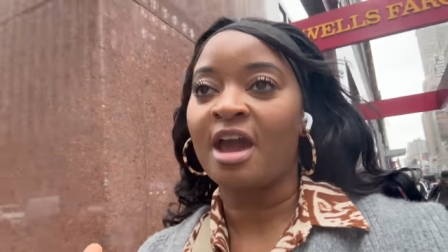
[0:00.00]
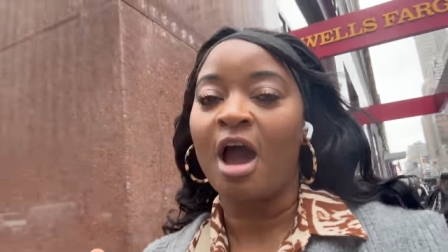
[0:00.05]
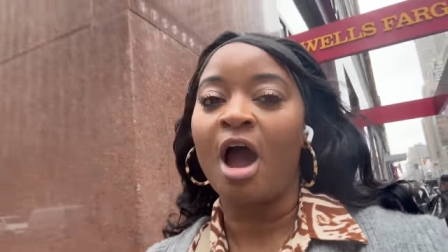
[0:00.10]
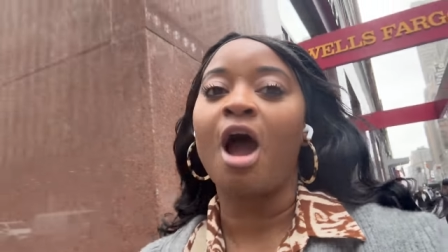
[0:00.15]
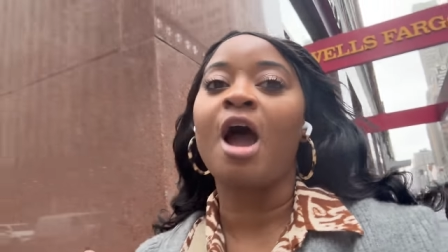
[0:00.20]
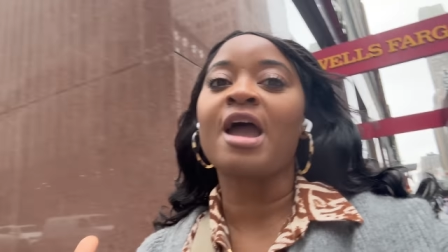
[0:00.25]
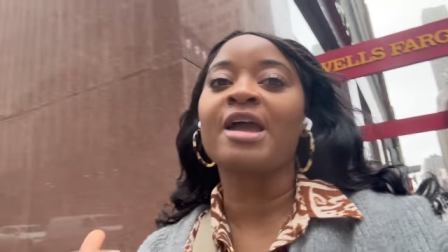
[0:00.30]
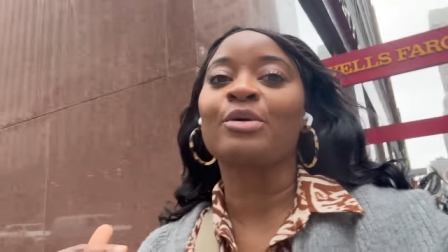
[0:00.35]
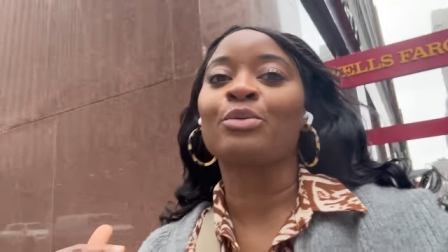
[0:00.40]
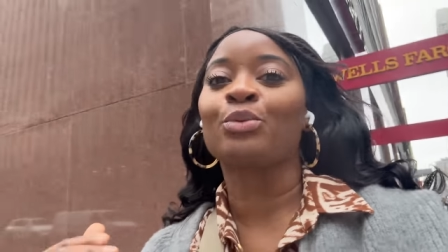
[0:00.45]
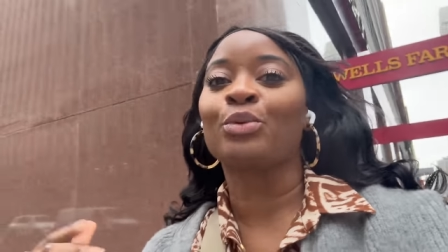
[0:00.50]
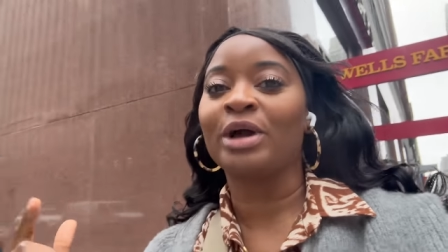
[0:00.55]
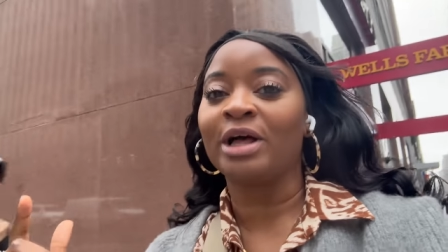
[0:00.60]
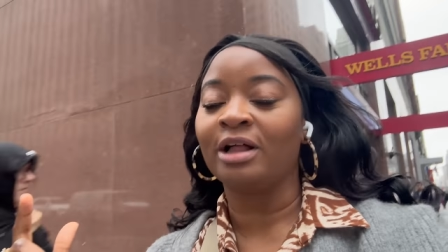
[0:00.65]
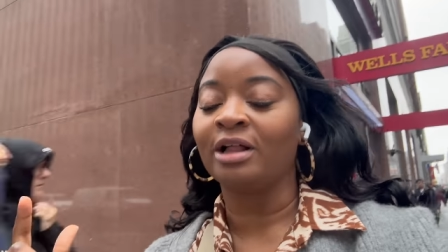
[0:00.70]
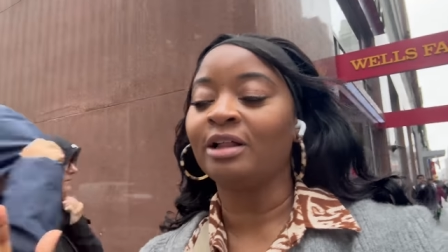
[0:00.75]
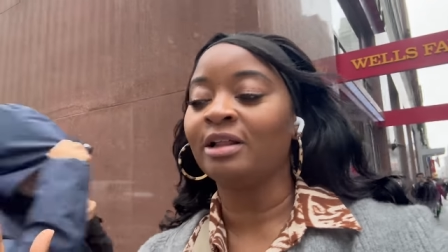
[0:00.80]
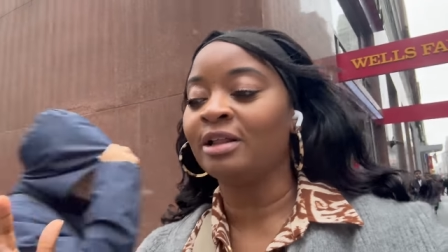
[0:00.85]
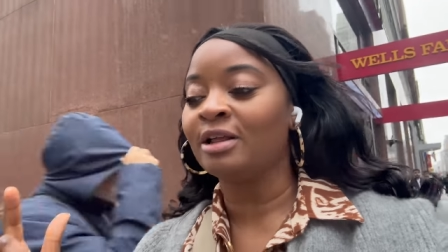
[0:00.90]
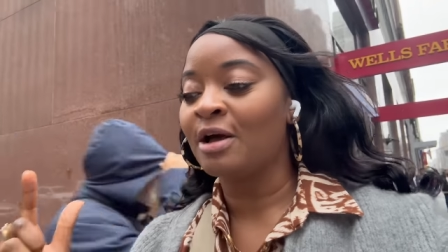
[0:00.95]
I
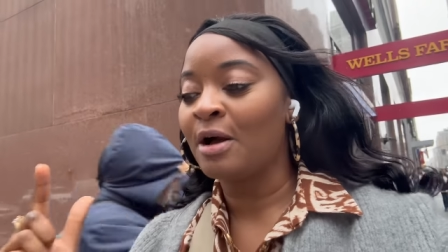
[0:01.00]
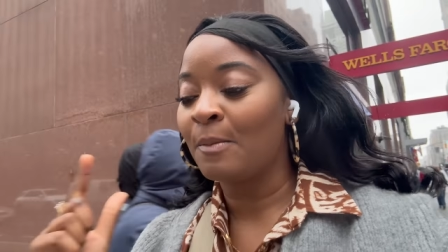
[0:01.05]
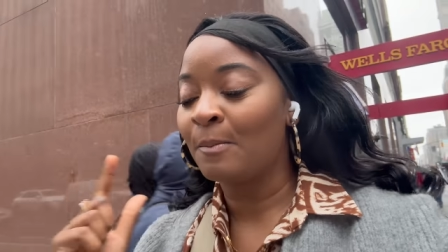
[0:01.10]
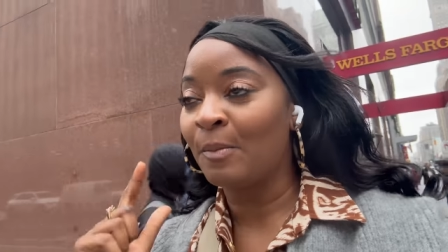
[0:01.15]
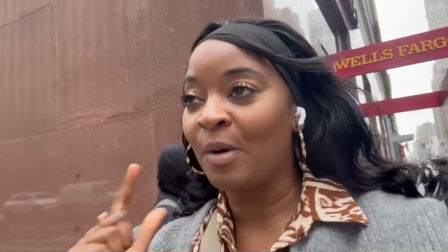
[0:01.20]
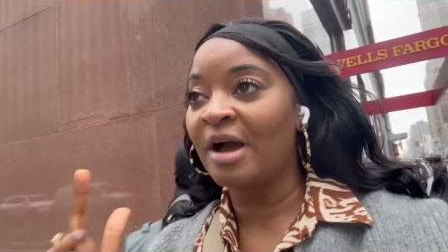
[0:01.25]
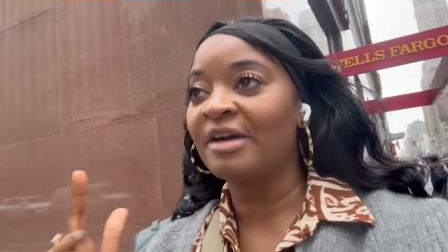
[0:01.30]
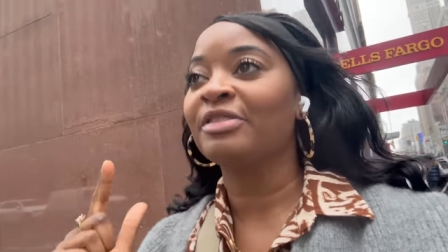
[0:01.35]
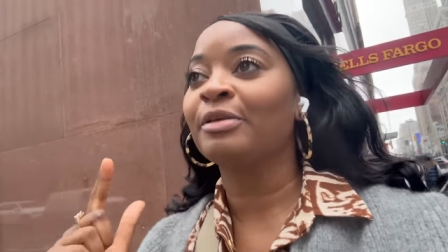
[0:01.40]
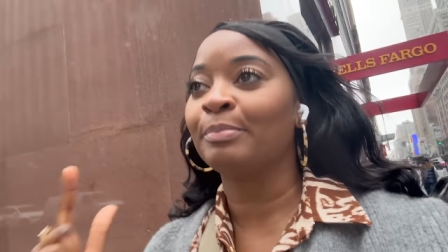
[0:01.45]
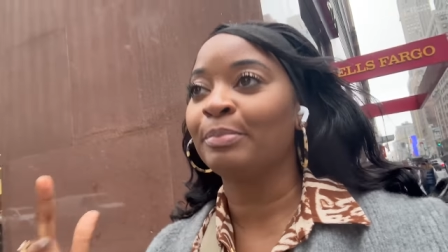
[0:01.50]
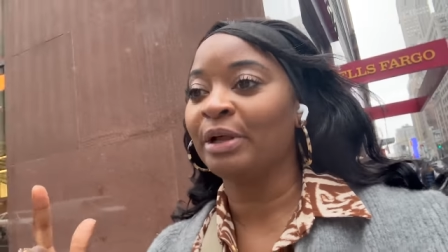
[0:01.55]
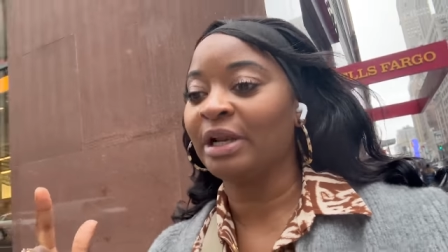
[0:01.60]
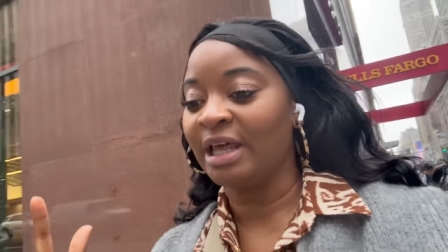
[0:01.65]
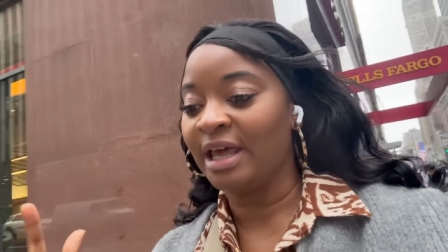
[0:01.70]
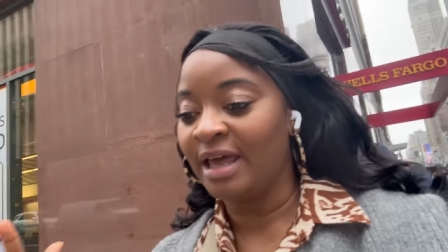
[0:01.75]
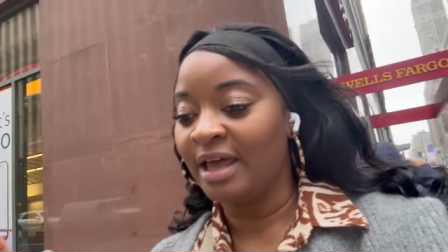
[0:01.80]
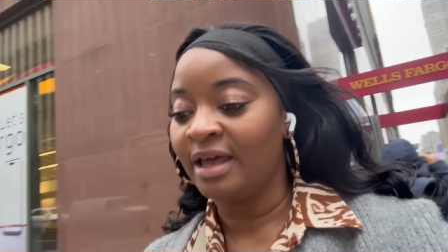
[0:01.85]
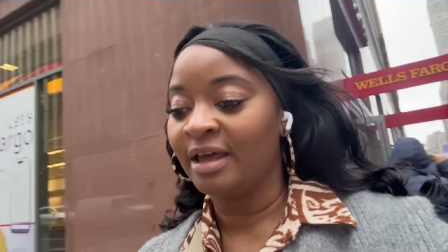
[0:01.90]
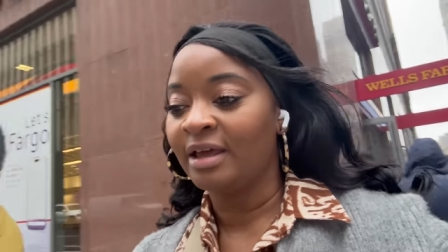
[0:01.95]
will bite the
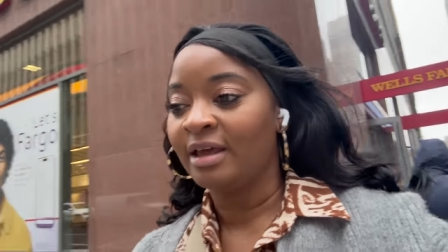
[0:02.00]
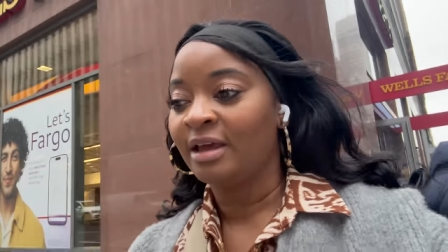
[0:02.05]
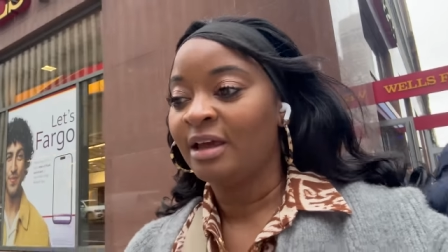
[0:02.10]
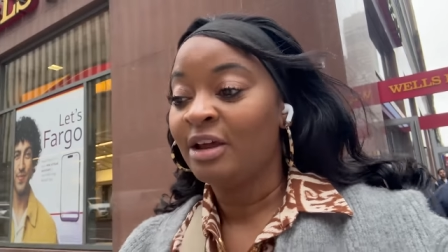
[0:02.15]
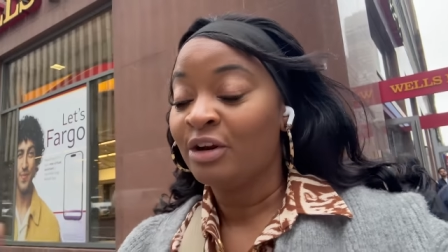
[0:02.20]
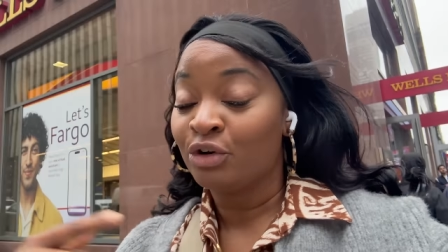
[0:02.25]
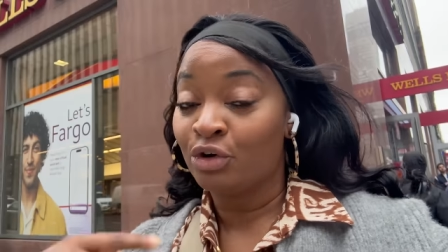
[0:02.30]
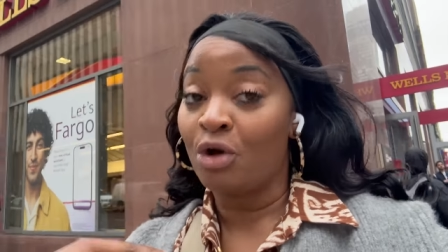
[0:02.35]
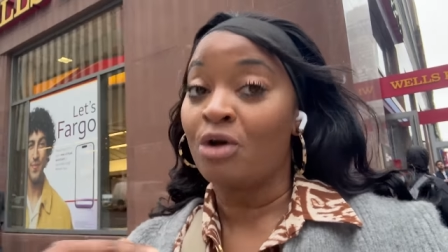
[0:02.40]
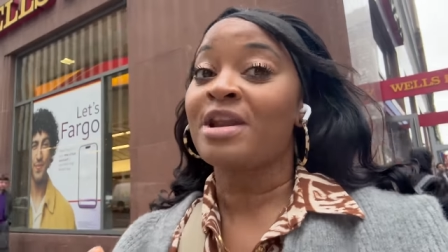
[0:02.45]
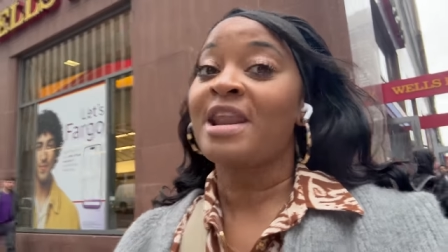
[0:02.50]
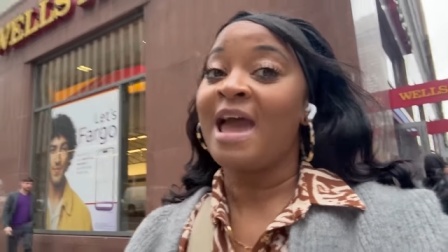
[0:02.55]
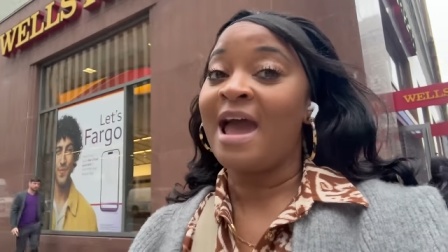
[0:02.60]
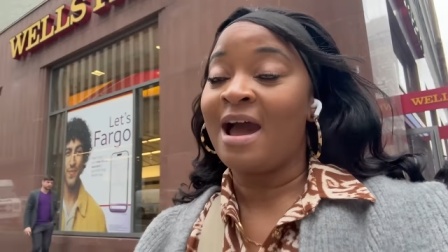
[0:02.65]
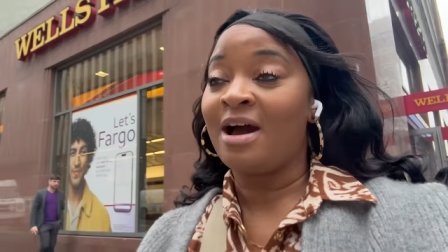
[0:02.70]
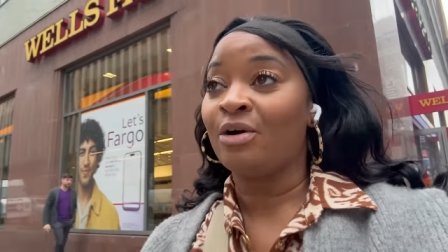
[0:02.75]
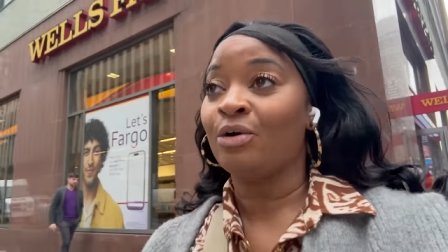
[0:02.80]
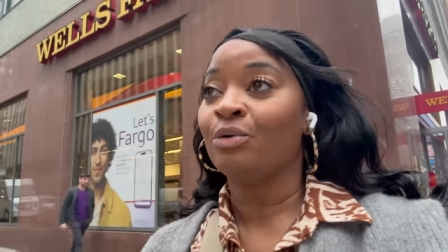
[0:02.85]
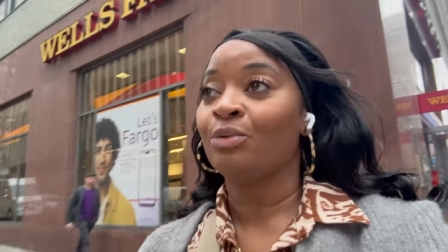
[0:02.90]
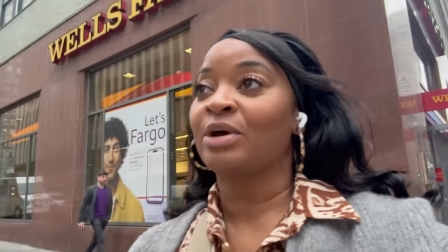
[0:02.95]
bullet. Not
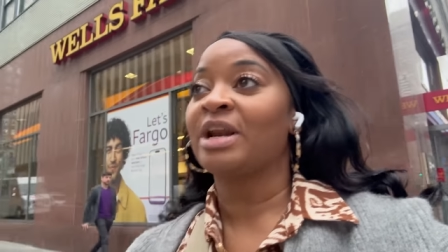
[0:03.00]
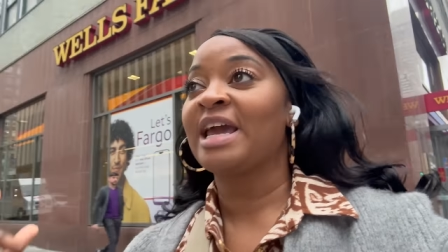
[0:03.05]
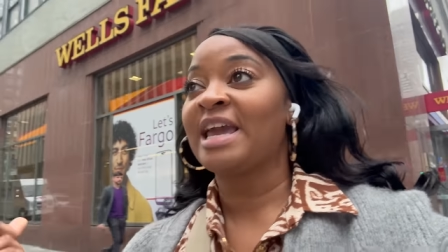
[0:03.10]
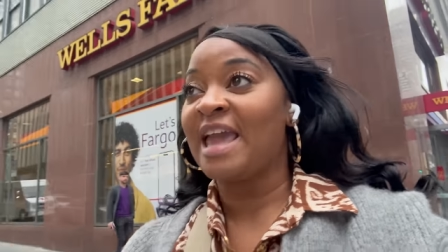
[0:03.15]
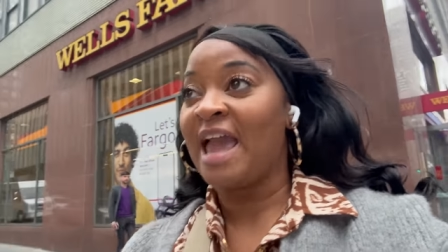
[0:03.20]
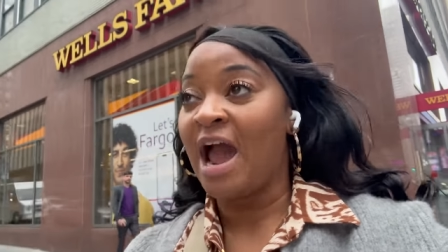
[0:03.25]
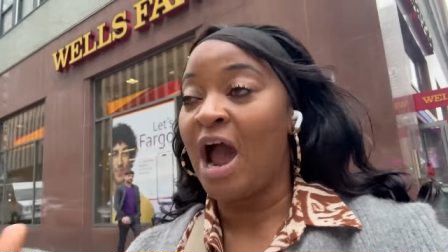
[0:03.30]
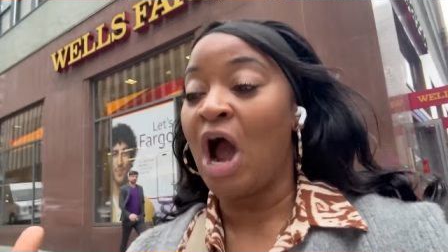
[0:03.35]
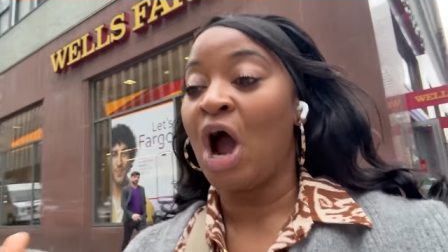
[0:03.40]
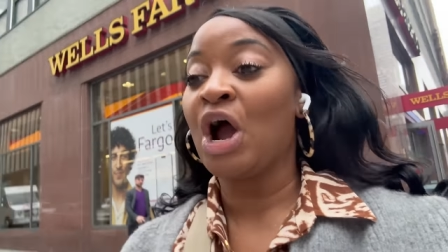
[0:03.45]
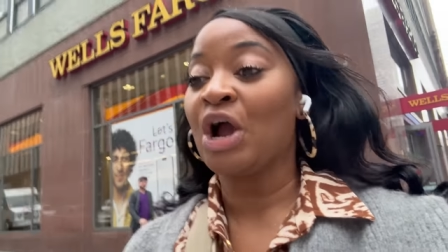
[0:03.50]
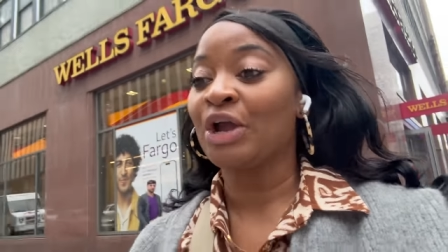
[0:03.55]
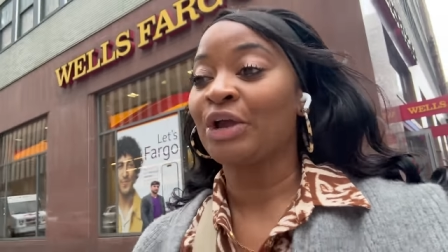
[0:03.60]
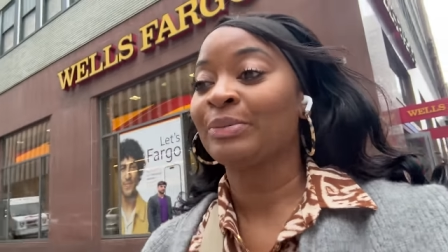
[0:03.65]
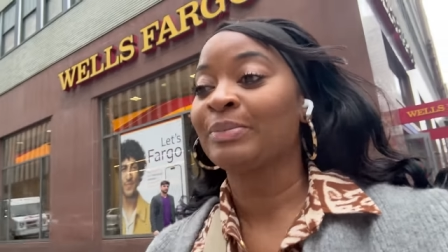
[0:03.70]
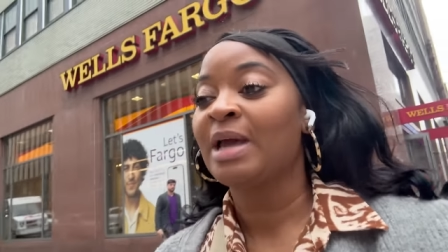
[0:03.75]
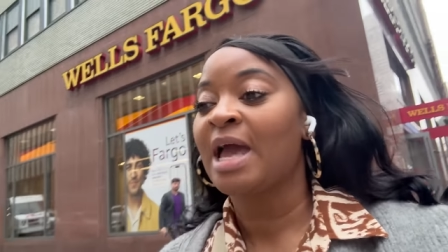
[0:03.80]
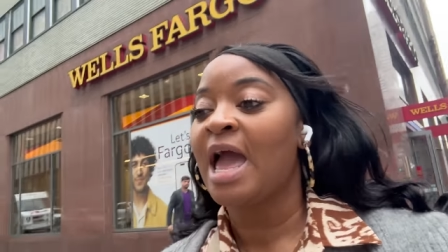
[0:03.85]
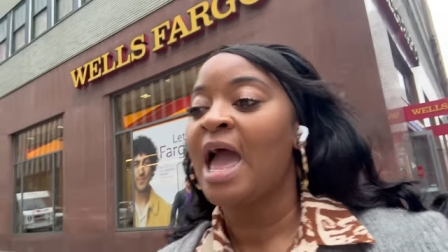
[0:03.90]
now, when I get home